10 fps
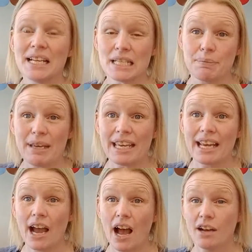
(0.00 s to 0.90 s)

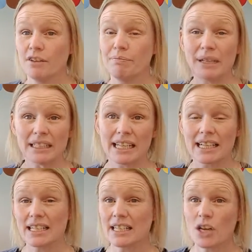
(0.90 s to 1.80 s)
Speaking of
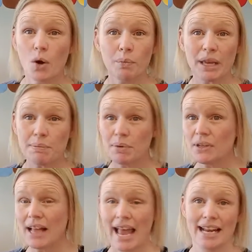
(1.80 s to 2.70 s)
building snow
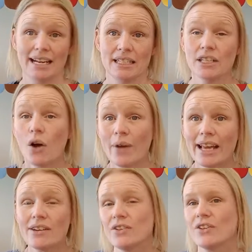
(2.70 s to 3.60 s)
people and snow
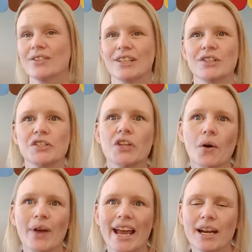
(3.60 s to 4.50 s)
angels and
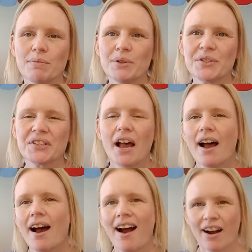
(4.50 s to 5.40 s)
snow animals,
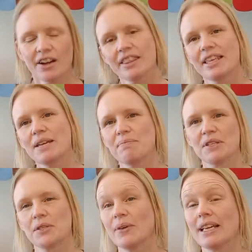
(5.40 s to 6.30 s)
our theme
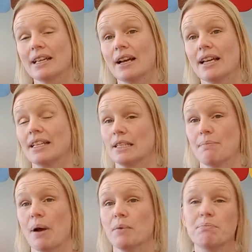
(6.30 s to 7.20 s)
this week is
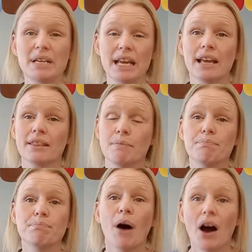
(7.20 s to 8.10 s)
about being the
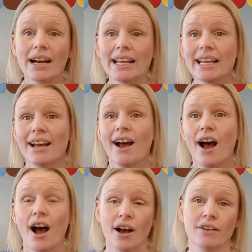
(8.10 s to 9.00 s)
body
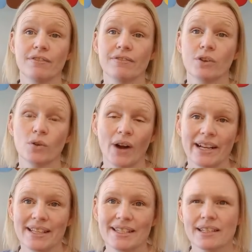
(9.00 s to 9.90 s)
of
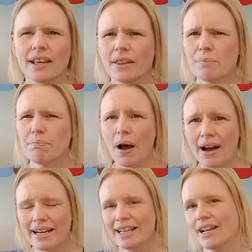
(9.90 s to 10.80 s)
Christ, the
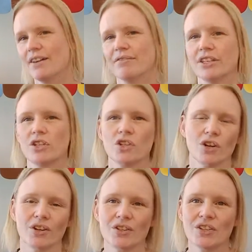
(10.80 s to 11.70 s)
body of the
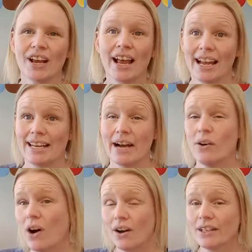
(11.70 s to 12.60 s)
church, and
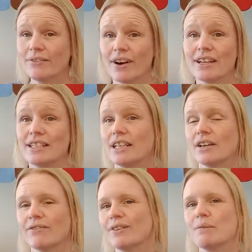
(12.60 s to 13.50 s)
how all of our
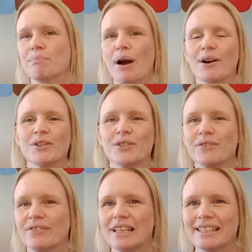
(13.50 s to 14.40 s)
different
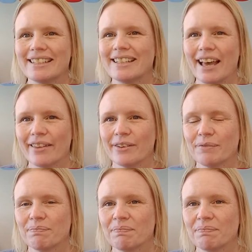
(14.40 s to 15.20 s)
parts fit together.